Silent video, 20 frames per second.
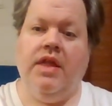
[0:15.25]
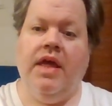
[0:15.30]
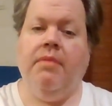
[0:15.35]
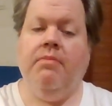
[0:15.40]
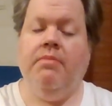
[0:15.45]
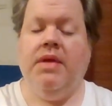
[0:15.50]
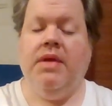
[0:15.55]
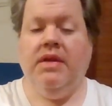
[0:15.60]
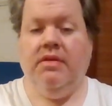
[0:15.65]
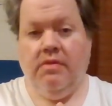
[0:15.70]

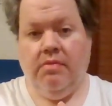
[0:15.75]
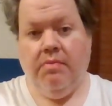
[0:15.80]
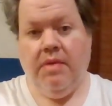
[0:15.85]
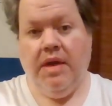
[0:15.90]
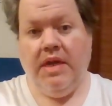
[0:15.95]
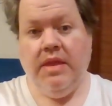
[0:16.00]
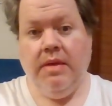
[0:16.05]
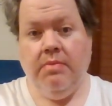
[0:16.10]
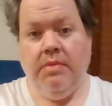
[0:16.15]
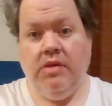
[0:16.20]
That means
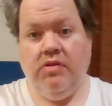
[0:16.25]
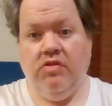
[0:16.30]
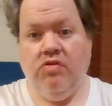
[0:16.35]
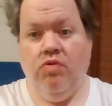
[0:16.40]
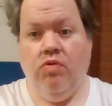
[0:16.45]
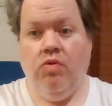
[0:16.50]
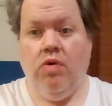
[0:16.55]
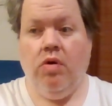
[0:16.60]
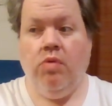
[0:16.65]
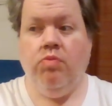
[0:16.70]
my name is
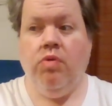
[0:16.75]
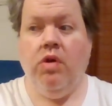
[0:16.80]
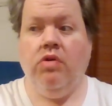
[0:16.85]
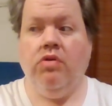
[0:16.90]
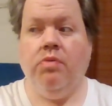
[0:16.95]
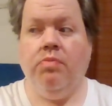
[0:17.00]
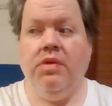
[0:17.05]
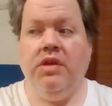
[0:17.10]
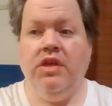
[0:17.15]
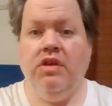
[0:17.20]
Dora,
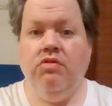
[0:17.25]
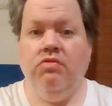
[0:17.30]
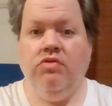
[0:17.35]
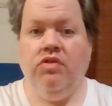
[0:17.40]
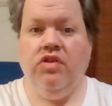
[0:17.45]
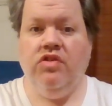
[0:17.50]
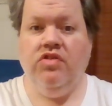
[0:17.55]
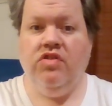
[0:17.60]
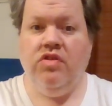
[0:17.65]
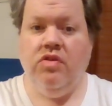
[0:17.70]
welcoming you
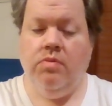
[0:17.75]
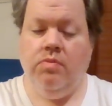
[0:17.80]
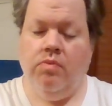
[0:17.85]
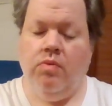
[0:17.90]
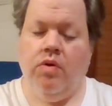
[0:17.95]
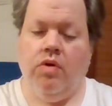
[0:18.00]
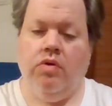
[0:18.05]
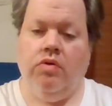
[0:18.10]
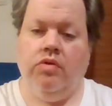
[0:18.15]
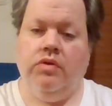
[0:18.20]
to Zoom
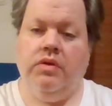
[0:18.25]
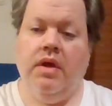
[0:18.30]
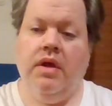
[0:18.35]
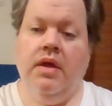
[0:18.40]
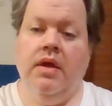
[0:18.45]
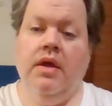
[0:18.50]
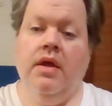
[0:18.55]
World,